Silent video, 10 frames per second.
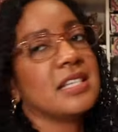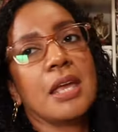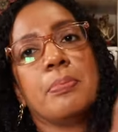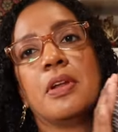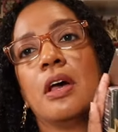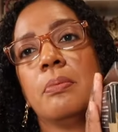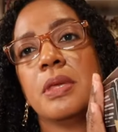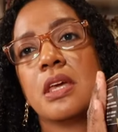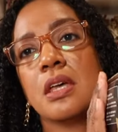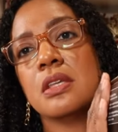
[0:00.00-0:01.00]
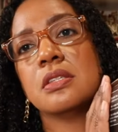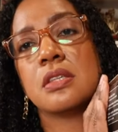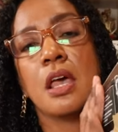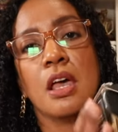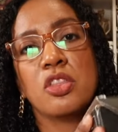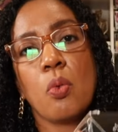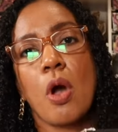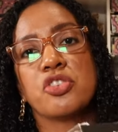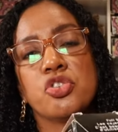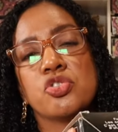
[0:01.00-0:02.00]
to tape it up because the
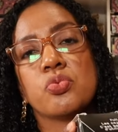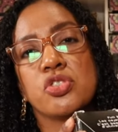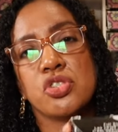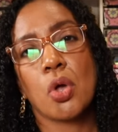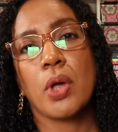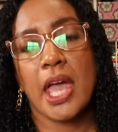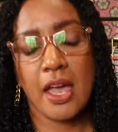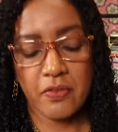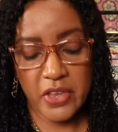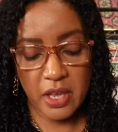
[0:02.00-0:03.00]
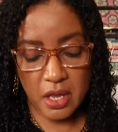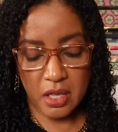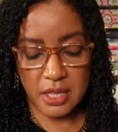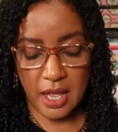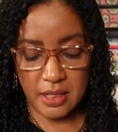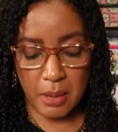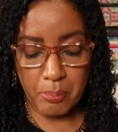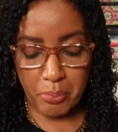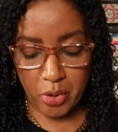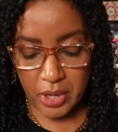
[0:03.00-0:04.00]
washers were so heavy that they
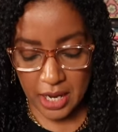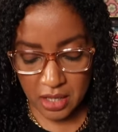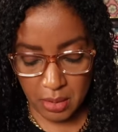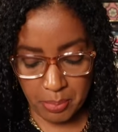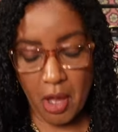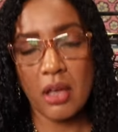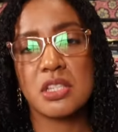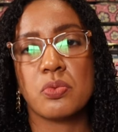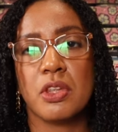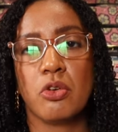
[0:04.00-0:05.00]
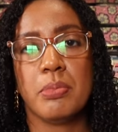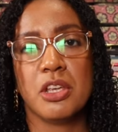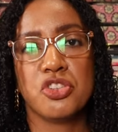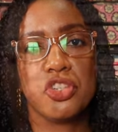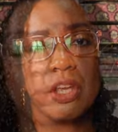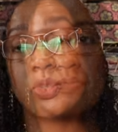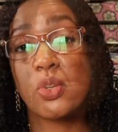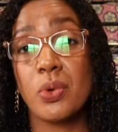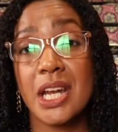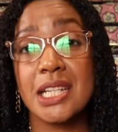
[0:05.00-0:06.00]
broke out of the box when they were being shipped.
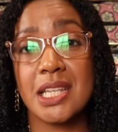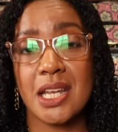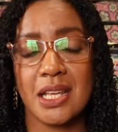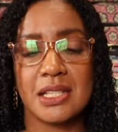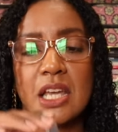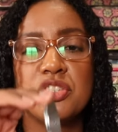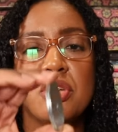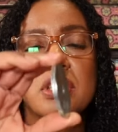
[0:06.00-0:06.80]
So what I did is I took